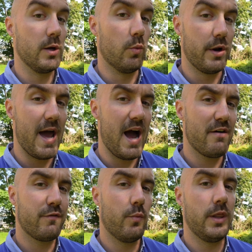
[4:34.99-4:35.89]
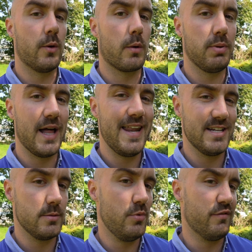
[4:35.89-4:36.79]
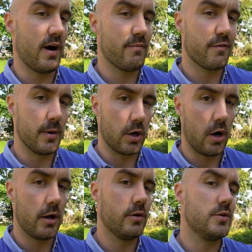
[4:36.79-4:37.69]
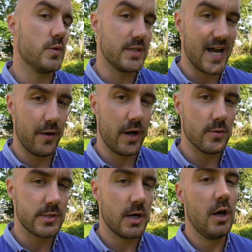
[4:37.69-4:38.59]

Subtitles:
would have when they were planning to move up from a condo to a townhouse